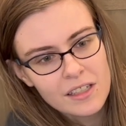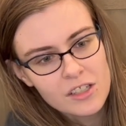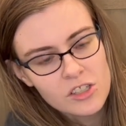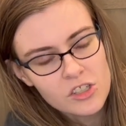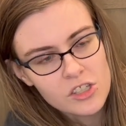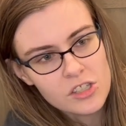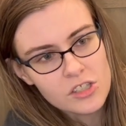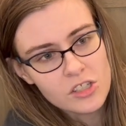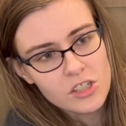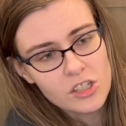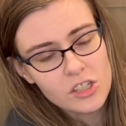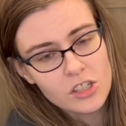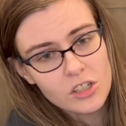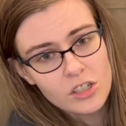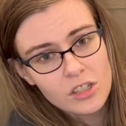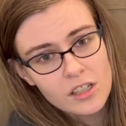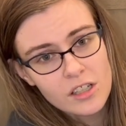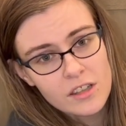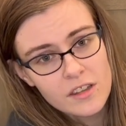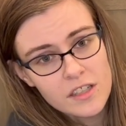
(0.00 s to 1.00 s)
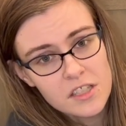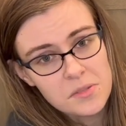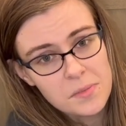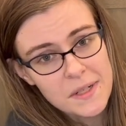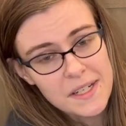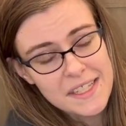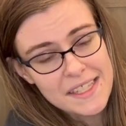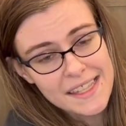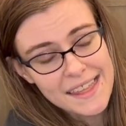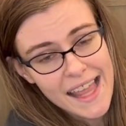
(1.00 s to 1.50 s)
she's a girl. This
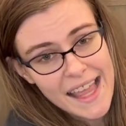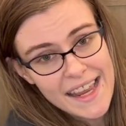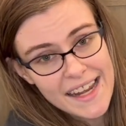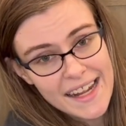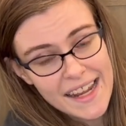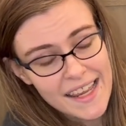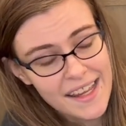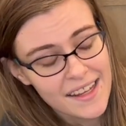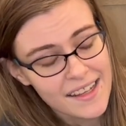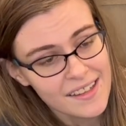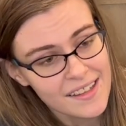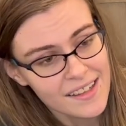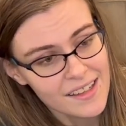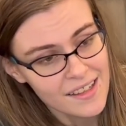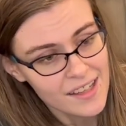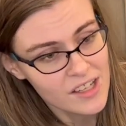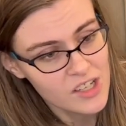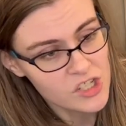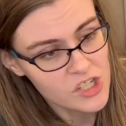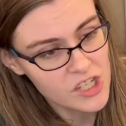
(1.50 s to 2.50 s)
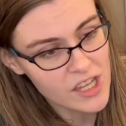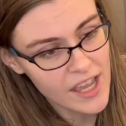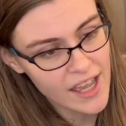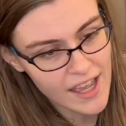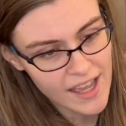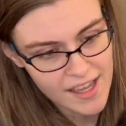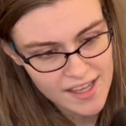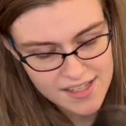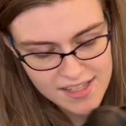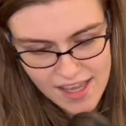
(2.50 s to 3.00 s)
one is Lightning. She
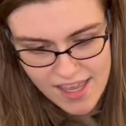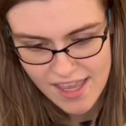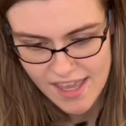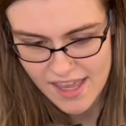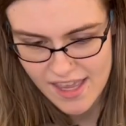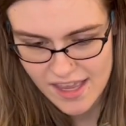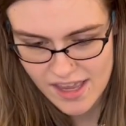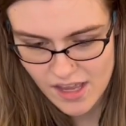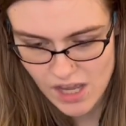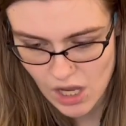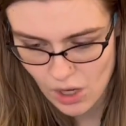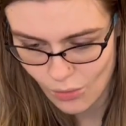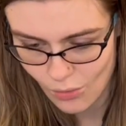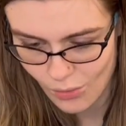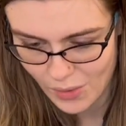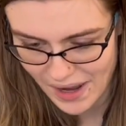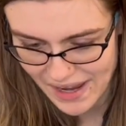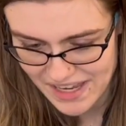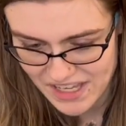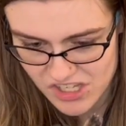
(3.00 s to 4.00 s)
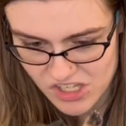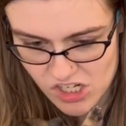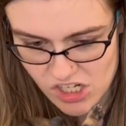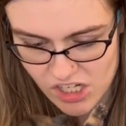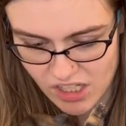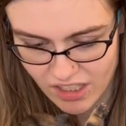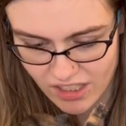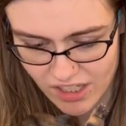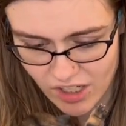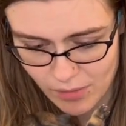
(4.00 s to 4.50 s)
has a
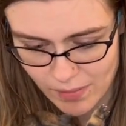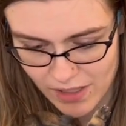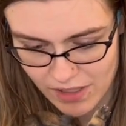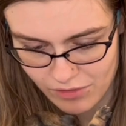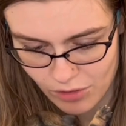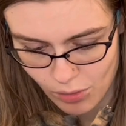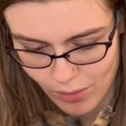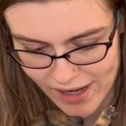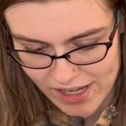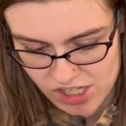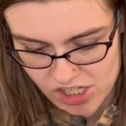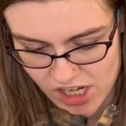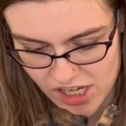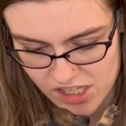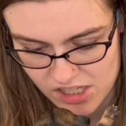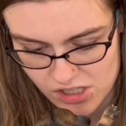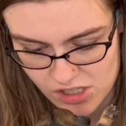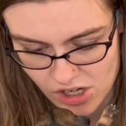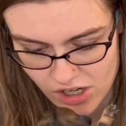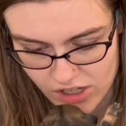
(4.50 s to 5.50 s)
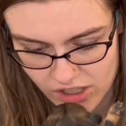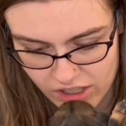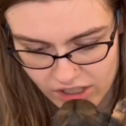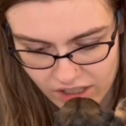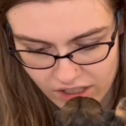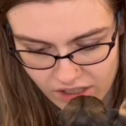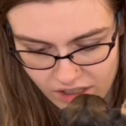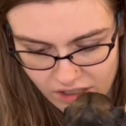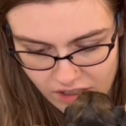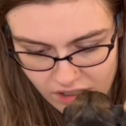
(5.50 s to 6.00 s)
little bit of a white chest on her.
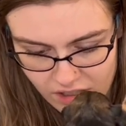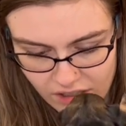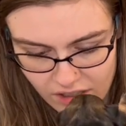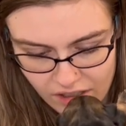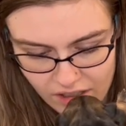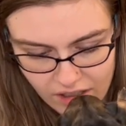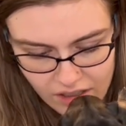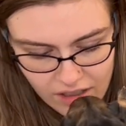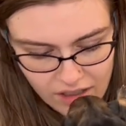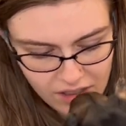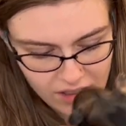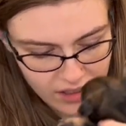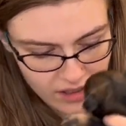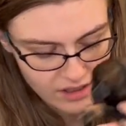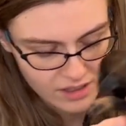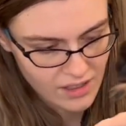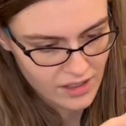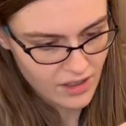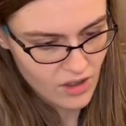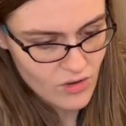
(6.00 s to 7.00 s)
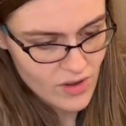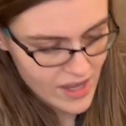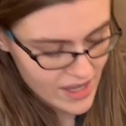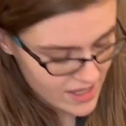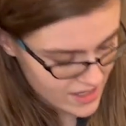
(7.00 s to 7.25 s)
Okay,